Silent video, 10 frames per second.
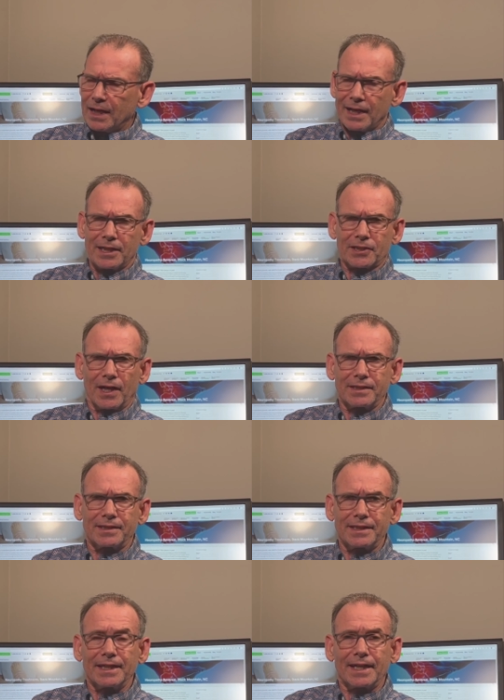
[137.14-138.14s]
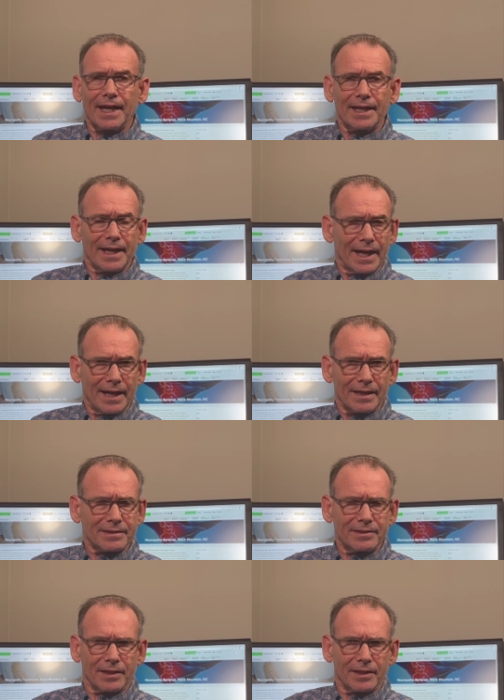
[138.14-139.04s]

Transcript: H I C K S.